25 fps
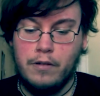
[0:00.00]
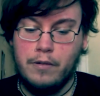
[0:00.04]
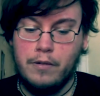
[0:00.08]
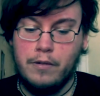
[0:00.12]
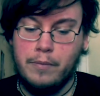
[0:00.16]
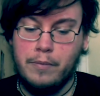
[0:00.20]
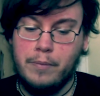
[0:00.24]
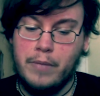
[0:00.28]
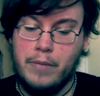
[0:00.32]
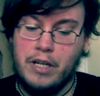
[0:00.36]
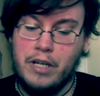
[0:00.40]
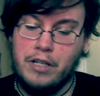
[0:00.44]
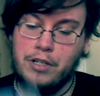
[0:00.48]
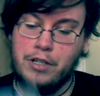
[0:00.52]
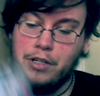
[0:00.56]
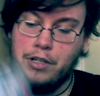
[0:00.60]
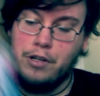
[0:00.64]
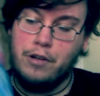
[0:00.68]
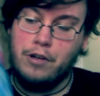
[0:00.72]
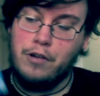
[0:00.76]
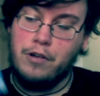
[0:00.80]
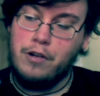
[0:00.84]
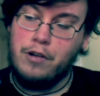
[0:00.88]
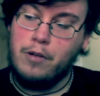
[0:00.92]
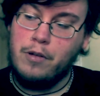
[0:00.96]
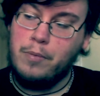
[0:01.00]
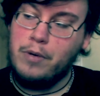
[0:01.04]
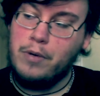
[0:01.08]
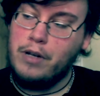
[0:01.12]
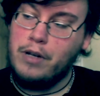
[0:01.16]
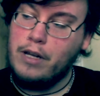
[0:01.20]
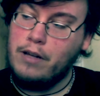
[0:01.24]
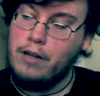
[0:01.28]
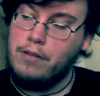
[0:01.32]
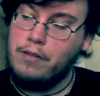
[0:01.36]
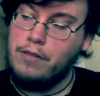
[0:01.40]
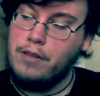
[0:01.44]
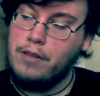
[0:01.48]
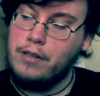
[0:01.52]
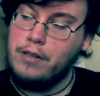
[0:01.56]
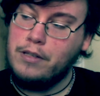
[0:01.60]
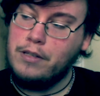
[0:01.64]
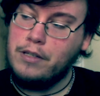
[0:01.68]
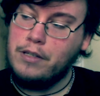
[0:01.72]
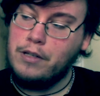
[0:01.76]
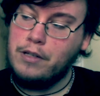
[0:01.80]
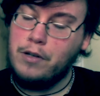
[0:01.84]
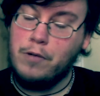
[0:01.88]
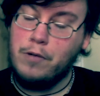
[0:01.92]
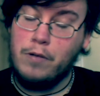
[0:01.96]
Mike Shinoda put out this
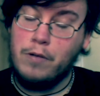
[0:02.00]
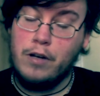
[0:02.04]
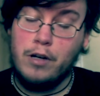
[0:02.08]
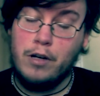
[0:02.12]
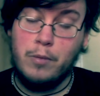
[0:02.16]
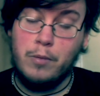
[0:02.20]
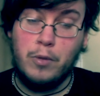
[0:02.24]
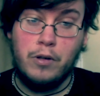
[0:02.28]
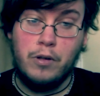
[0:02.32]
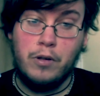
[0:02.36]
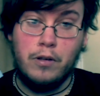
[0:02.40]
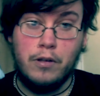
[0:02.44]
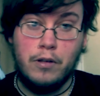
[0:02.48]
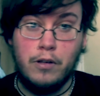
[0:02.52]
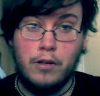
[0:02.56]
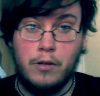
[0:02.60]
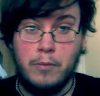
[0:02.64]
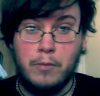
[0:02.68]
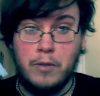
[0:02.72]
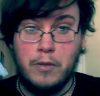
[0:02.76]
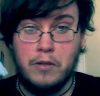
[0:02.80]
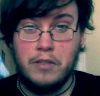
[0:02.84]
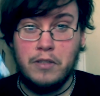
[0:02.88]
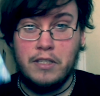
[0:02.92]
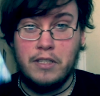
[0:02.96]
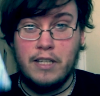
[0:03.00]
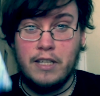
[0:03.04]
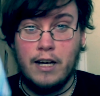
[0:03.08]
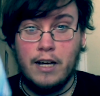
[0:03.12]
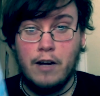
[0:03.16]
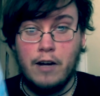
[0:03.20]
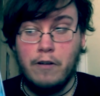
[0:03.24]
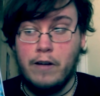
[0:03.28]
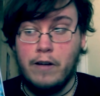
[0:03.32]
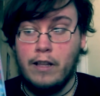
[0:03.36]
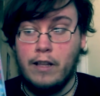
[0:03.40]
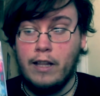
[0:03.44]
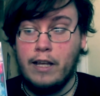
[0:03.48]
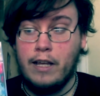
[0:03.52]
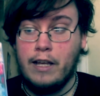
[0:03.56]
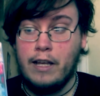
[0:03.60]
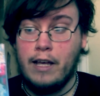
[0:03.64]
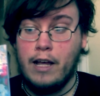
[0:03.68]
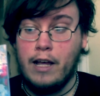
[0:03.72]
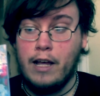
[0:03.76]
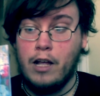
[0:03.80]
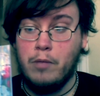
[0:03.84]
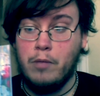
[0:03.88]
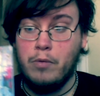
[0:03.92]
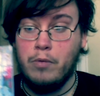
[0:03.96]
incredible, almost diary like
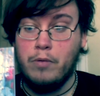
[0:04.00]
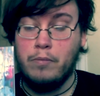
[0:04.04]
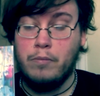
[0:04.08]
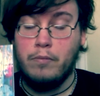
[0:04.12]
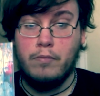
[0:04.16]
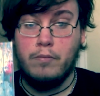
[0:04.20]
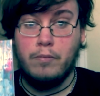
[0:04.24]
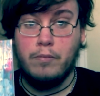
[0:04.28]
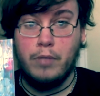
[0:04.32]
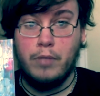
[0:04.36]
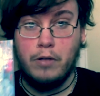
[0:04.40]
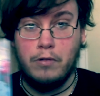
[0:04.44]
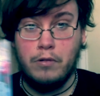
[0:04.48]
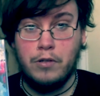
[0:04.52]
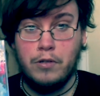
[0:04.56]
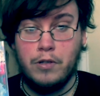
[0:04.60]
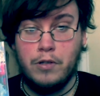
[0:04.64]
album, Post